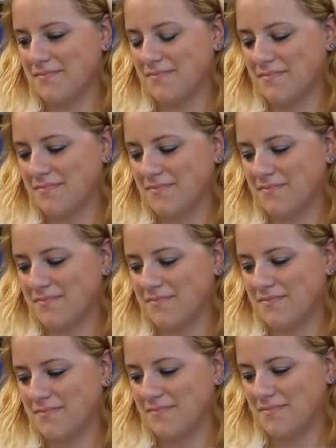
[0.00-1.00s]

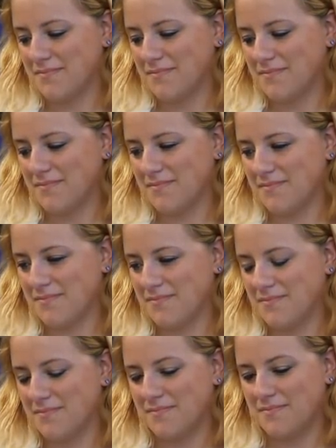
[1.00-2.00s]

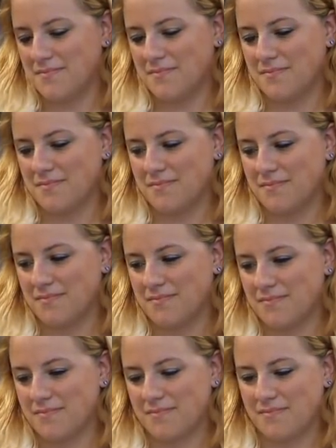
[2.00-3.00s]

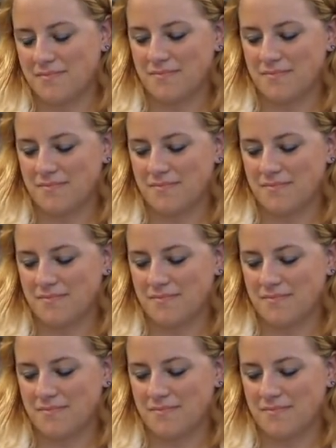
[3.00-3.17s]
The person shown says nothing.